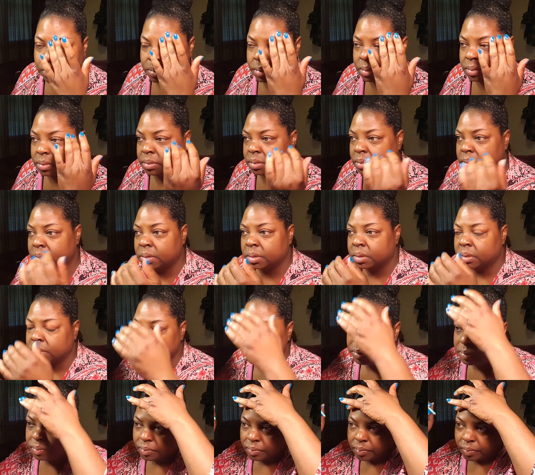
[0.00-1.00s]

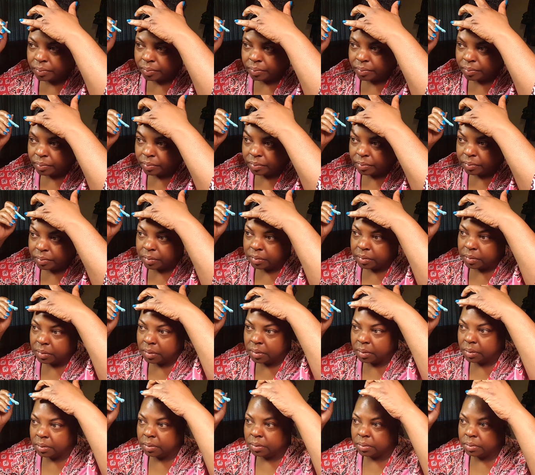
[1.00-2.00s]

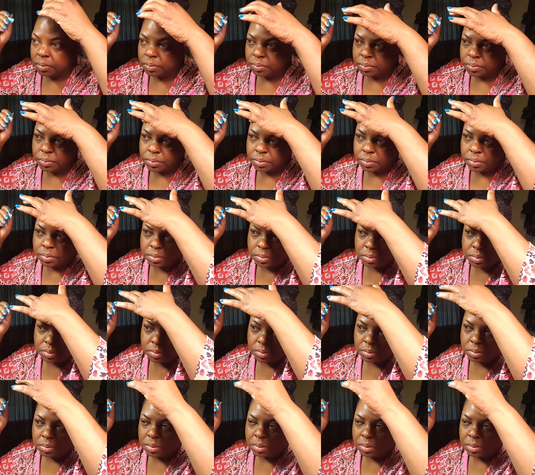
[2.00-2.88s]
(silence)